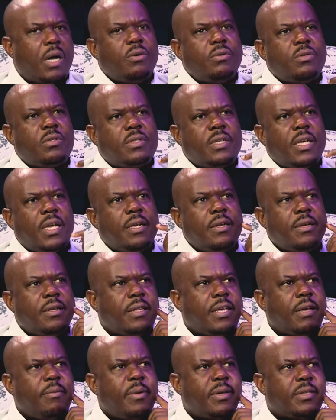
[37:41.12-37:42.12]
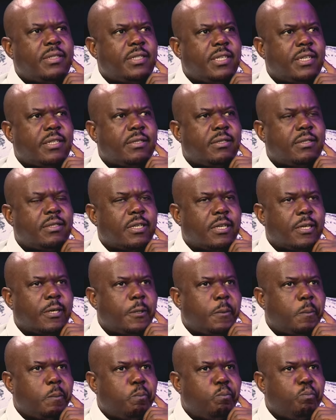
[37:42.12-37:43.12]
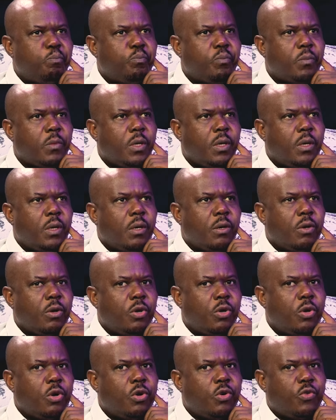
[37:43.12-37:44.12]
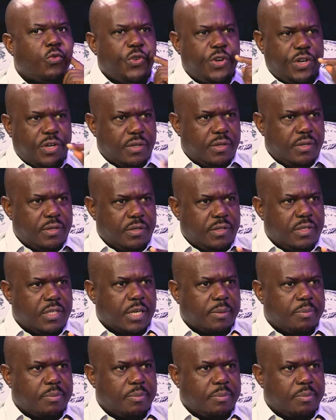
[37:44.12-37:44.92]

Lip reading: I would say they must just go read this